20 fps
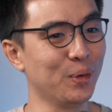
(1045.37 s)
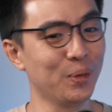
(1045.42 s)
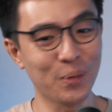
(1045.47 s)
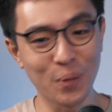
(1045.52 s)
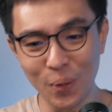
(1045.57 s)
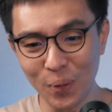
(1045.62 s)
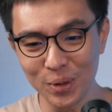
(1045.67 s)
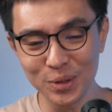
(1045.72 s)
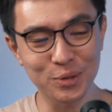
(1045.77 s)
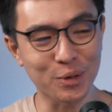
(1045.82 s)

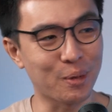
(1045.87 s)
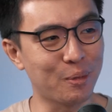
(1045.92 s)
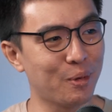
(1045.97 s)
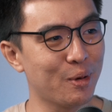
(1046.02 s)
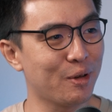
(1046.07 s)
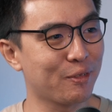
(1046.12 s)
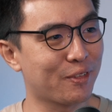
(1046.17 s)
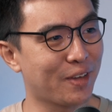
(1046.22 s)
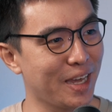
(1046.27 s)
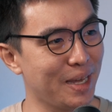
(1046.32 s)
host
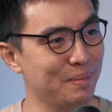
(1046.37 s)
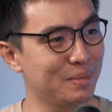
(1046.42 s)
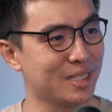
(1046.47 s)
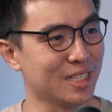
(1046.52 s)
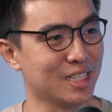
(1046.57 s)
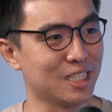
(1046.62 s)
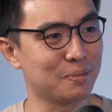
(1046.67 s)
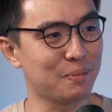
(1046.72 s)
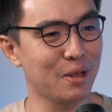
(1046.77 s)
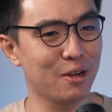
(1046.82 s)
Commonwealth Games
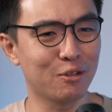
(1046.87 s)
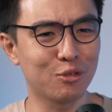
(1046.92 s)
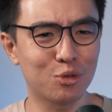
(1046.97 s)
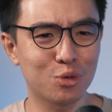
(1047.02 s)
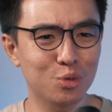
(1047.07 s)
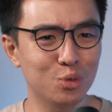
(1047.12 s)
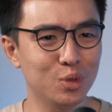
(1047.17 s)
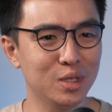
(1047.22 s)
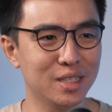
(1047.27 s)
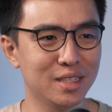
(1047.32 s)
in the span of
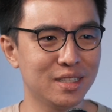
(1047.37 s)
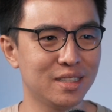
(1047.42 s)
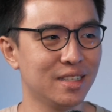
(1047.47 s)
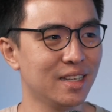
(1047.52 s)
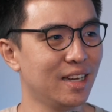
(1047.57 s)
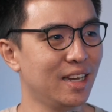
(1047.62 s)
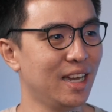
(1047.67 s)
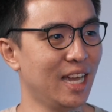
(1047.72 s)
2 years.